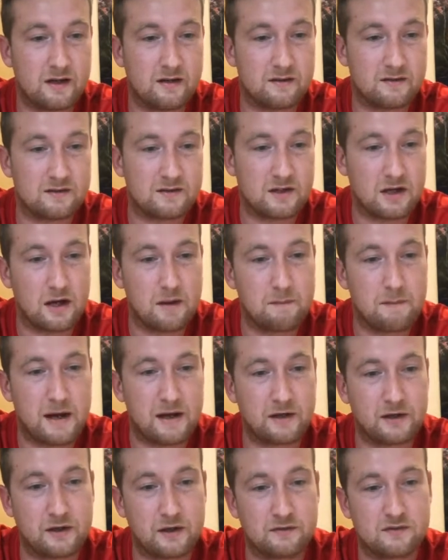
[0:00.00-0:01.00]
and
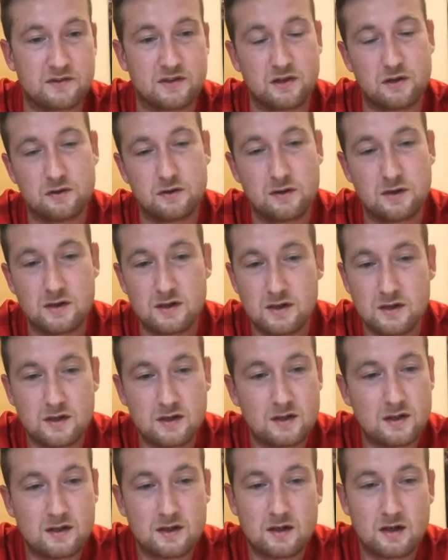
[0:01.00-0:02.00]
Balogun too.
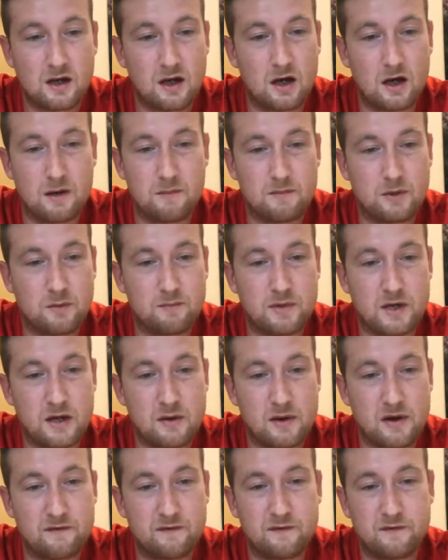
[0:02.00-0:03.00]
But
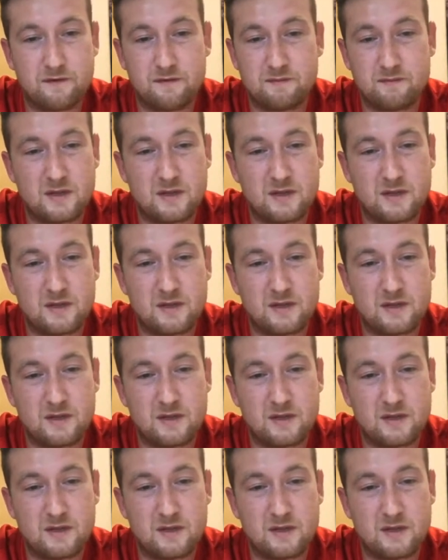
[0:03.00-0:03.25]
Biereth,